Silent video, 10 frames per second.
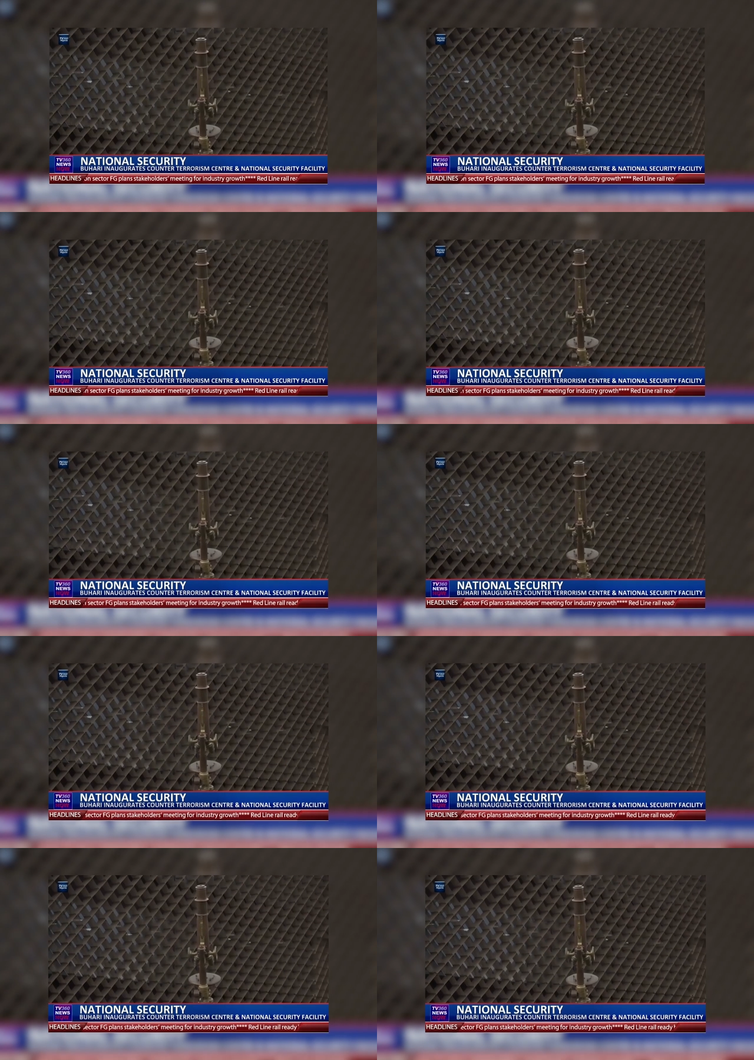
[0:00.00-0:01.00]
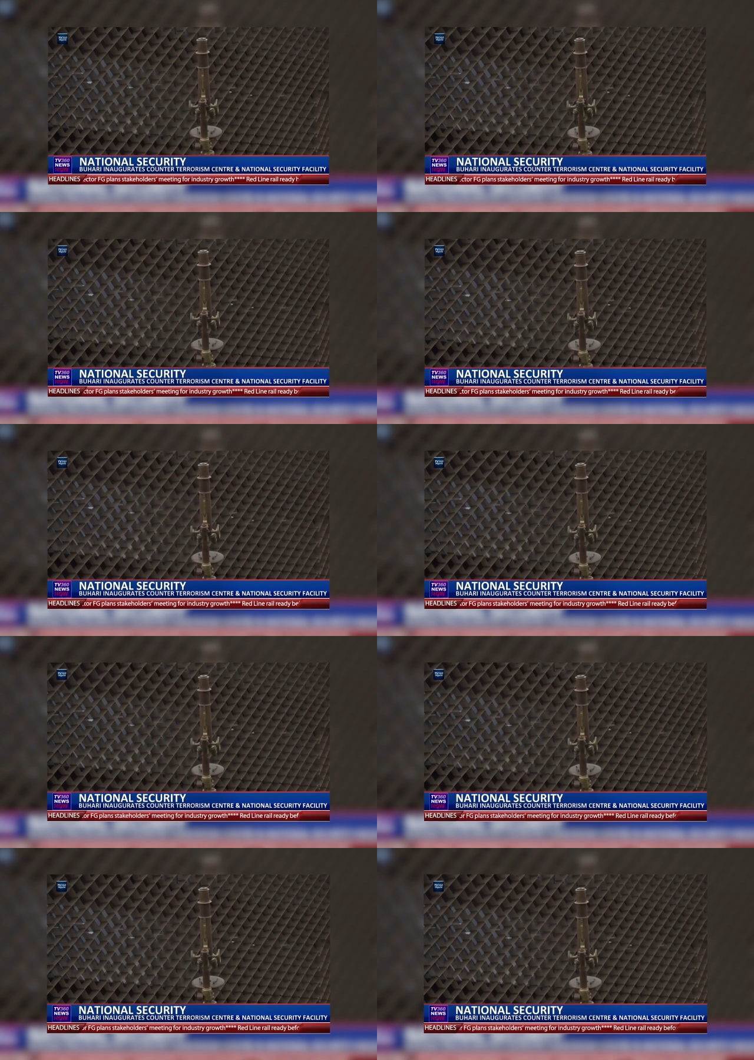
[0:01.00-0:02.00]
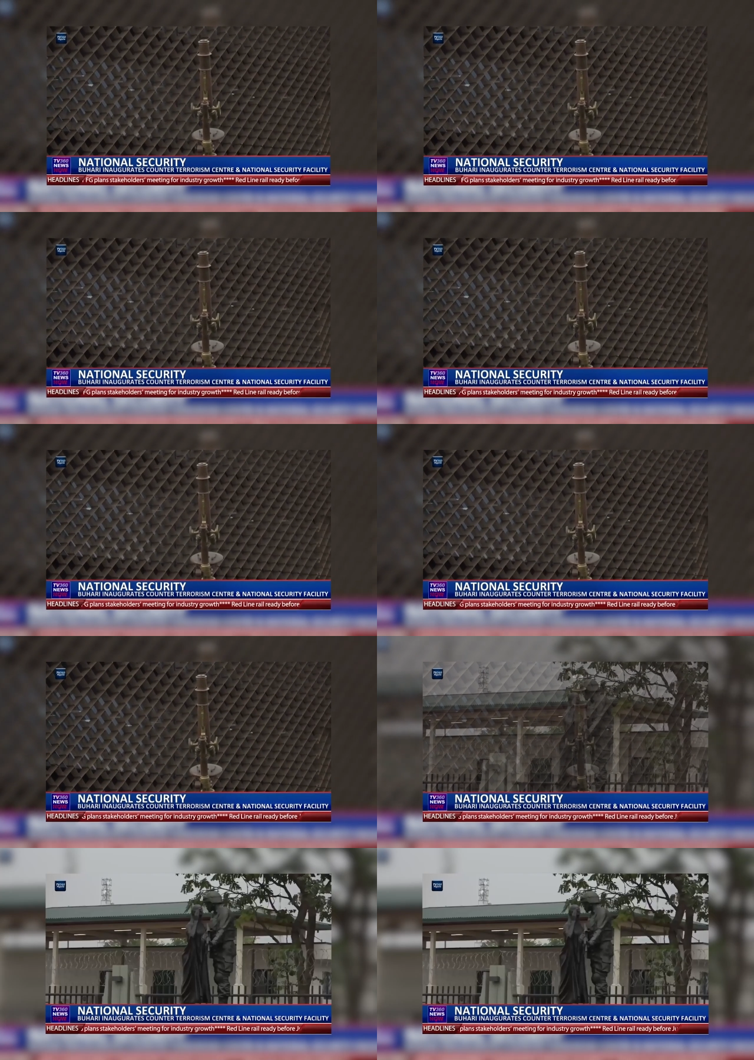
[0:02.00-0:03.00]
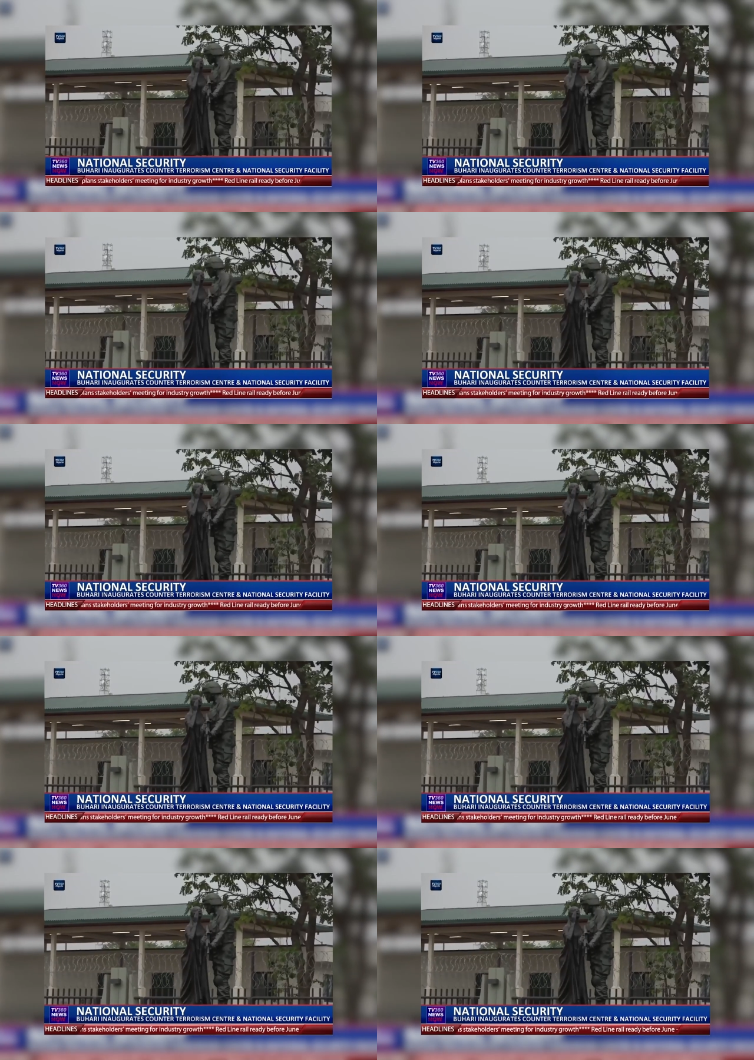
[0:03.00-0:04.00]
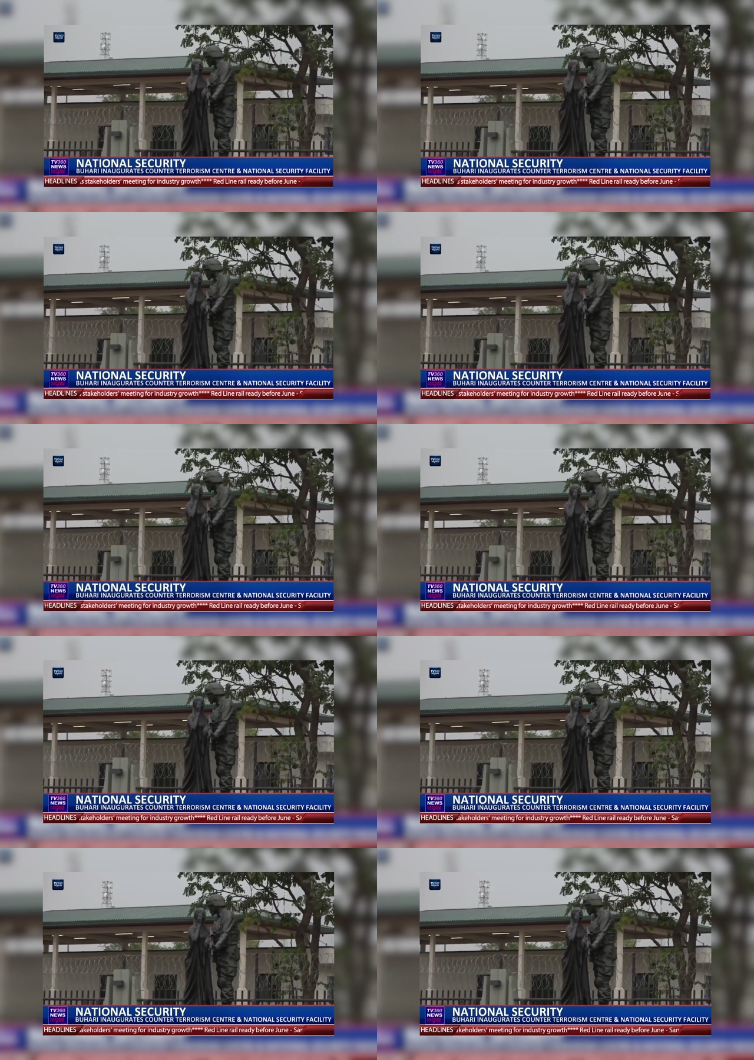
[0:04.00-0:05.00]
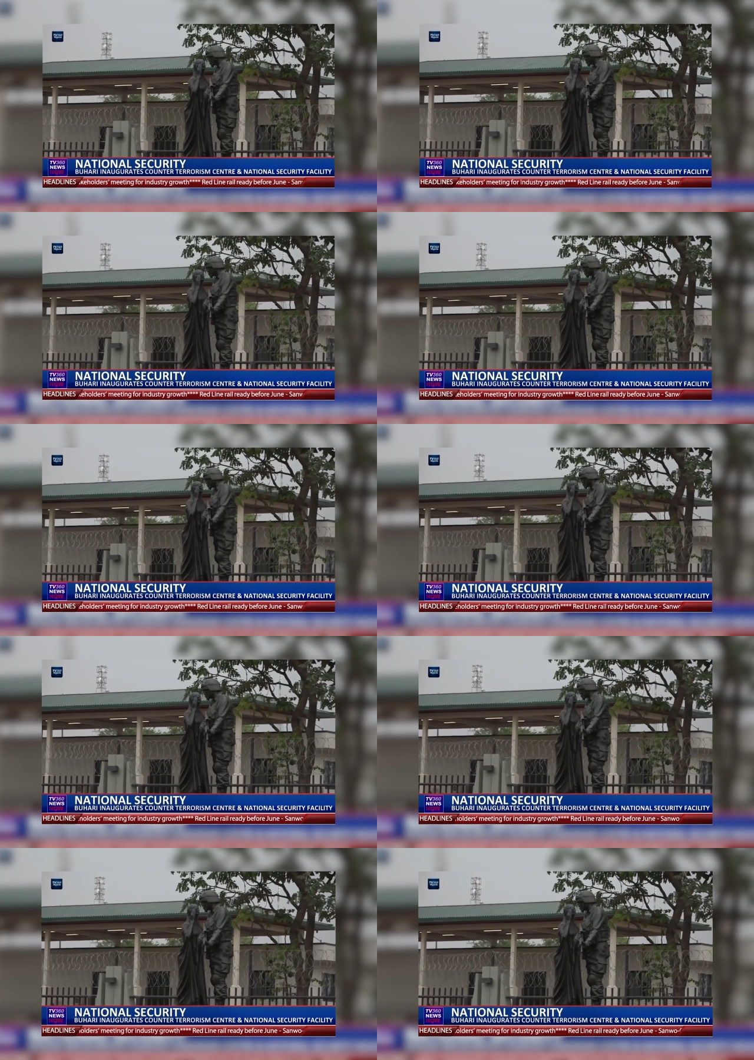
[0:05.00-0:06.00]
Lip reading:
No face is visible, so there are no lips to read.